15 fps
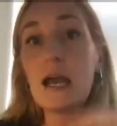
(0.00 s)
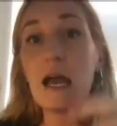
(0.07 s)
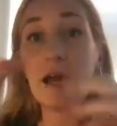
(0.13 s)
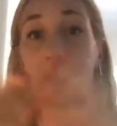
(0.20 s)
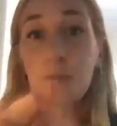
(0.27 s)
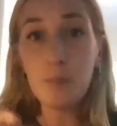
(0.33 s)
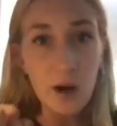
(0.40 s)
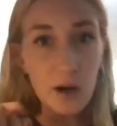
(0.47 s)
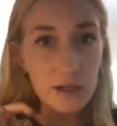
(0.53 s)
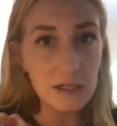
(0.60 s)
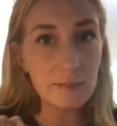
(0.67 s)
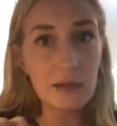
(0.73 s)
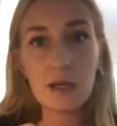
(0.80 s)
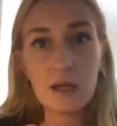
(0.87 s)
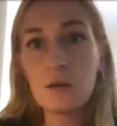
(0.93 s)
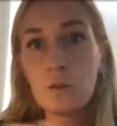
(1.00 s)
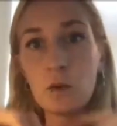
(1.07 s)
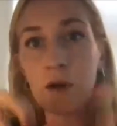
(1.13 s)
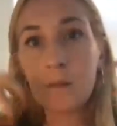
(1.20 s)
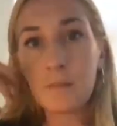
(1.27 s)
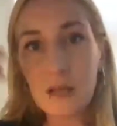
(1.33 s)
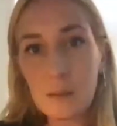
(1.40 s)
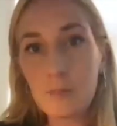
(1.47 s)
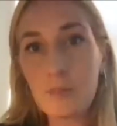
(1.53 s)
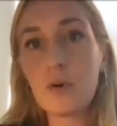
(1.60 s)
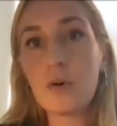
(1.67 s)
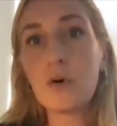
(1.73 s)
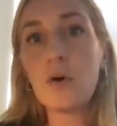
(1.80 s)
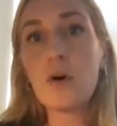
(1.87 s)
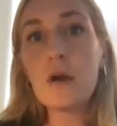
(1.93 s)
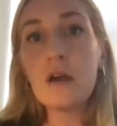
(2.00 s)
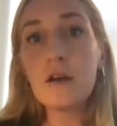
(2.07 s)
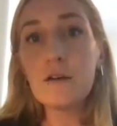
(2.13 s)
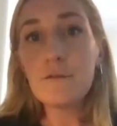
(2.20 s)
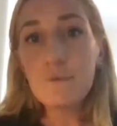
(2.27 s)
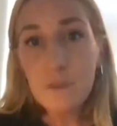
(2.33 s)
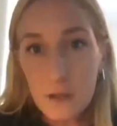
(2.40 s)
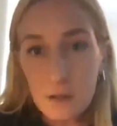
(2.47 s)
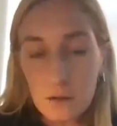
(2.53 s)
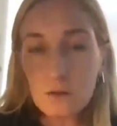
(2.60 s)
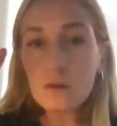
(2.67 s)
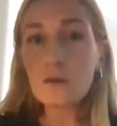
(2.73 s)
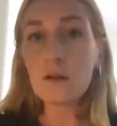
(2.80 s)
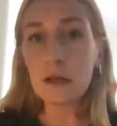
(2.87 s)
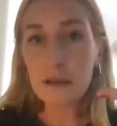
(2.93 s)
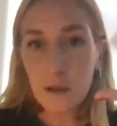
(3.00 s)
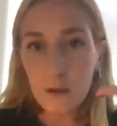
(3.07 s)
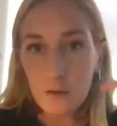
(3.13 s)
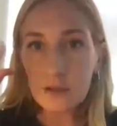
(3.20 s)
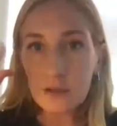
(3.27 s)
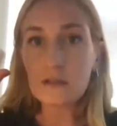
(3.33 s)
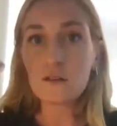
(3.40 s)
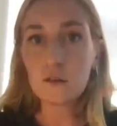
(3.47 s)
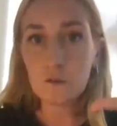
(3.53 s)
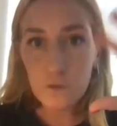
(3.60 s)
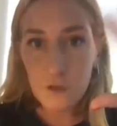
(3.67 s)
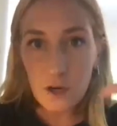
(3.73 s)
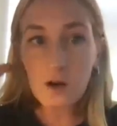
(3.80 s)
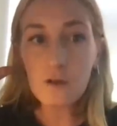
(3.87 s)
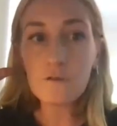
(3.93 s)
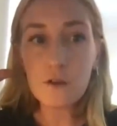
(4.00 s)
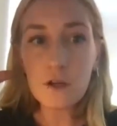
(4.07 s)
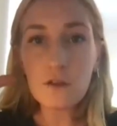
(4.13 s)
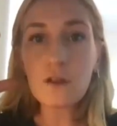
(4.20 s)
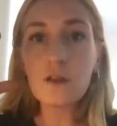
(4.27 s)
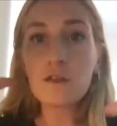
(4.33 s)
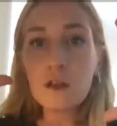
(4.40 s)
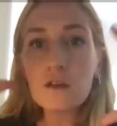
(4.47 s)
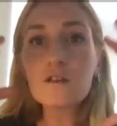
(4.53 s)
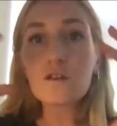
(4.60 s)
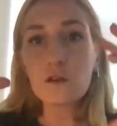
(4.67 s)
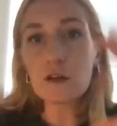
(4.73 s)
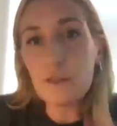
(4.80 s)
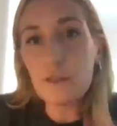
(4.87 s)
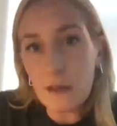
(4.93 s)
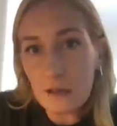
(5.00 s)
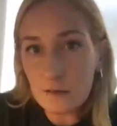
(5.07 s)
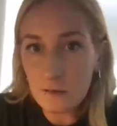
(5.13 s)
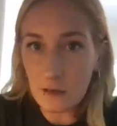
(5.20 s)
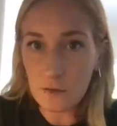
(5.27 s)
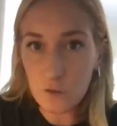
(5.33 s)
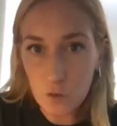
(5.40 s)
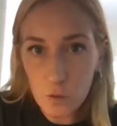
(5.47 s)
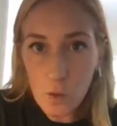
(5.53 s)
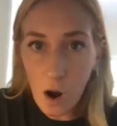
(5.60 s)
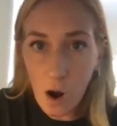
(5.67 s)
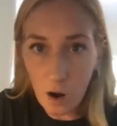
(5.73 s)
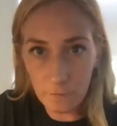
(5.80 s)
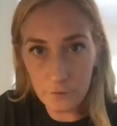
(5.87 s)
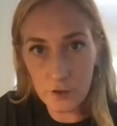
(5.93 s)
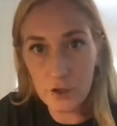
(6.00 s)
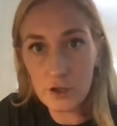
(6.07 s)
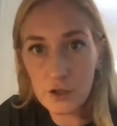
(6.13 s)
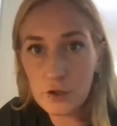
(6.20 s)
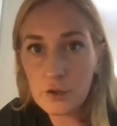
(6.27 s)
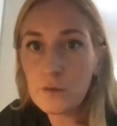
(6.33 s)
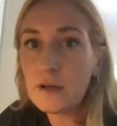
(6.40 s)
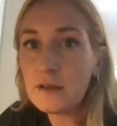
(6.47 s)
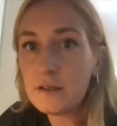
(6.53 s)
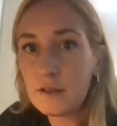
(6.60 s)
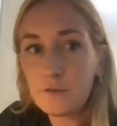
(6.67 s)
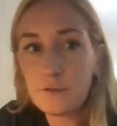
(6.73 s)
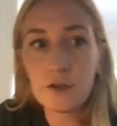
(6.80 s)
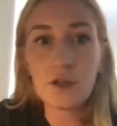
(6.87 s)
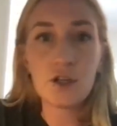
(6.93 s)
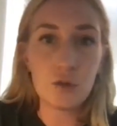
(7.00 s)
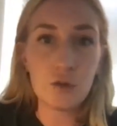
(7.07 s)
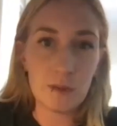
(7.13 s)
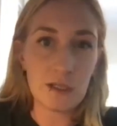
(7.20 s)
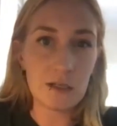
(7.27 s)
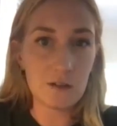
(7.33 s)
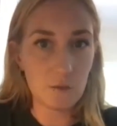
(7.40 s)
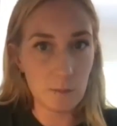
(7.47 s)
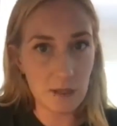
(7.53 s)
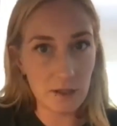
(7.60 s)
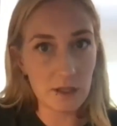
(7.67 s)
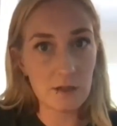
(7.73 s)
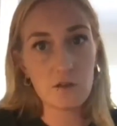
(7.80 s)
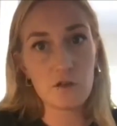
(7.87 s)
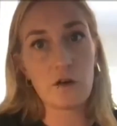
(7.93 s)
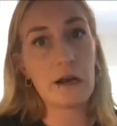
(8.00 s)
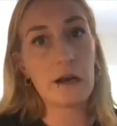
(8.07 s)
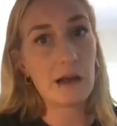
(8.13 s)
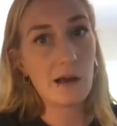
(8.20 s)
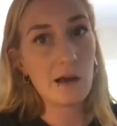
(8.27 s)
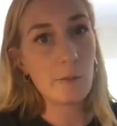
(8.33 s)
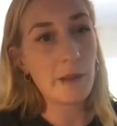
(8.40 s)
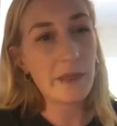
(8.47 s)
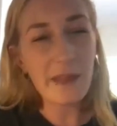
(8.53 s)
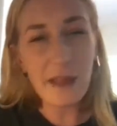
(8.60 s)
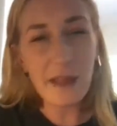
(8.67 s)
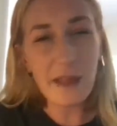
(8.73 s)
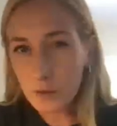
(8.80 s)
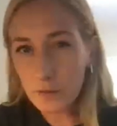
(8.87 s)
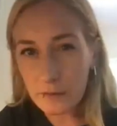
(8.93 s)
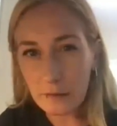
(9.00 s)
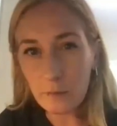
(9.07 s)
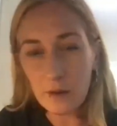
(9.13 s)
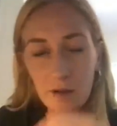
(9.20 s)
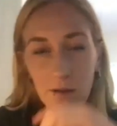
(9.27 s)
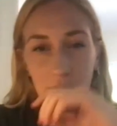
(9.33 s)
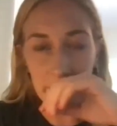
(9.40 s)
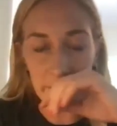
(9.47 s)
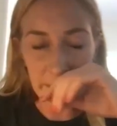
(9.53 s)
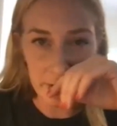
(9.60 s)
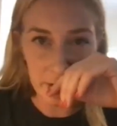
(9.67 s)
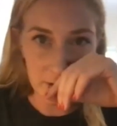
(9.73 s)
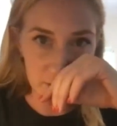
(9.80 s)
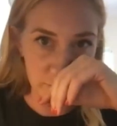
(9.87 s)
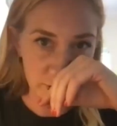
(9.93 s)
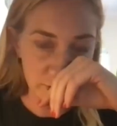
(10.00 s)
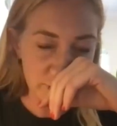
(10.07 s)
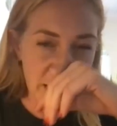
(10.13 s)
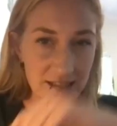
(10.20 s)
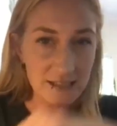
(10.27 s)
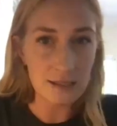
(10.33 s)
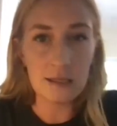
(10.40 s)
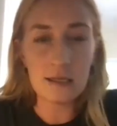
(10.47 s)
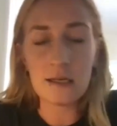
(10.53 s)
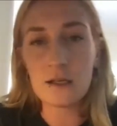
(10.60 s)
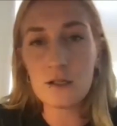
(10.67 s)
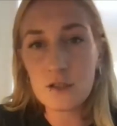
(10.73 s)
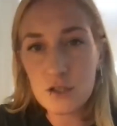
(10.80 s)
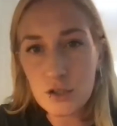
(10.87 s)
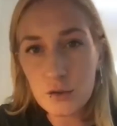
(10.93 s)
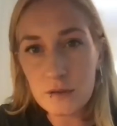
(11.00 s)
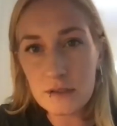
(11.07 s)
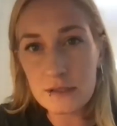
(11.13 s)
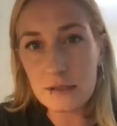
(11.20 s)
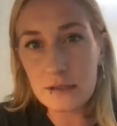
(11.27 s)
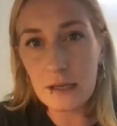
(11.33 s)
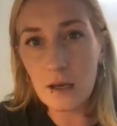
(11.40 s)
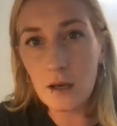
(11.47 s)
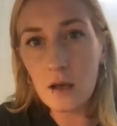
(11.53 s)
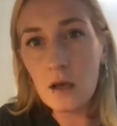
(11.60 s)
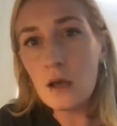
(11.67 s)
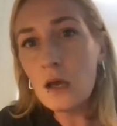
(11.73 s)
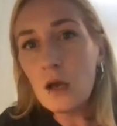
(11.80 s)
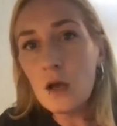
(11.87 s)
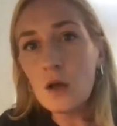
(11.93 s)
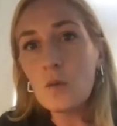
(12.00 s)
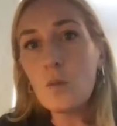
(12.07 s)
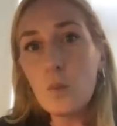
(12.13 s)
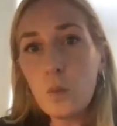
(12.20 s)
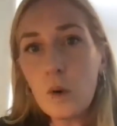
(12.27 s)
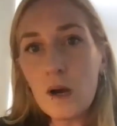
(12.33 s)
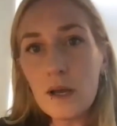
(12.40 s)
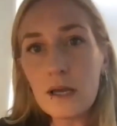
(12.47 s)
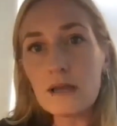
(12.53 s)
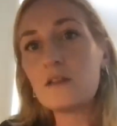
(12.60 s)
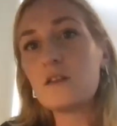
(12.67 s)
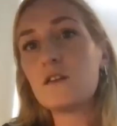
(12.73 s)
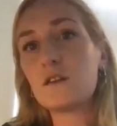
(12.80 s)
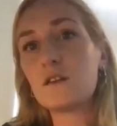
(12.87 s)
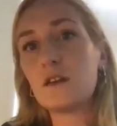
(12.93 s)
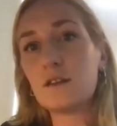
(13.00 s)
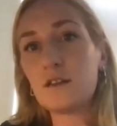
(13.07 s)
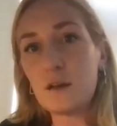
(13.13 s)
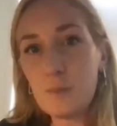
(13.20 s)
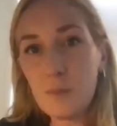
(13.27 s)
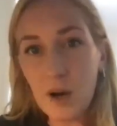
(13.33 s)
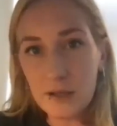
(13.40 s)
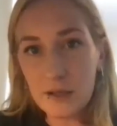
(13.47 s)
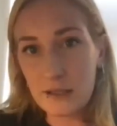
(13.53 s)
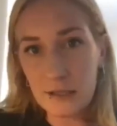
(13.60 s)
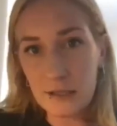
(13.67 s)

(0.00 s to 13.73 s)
and embodiment, where people feel like that are really into VR feel that these three things like do offer you a different human experience, right? And that's sort of like what a lot of my work is really fascinated in too, is like, what is this embodied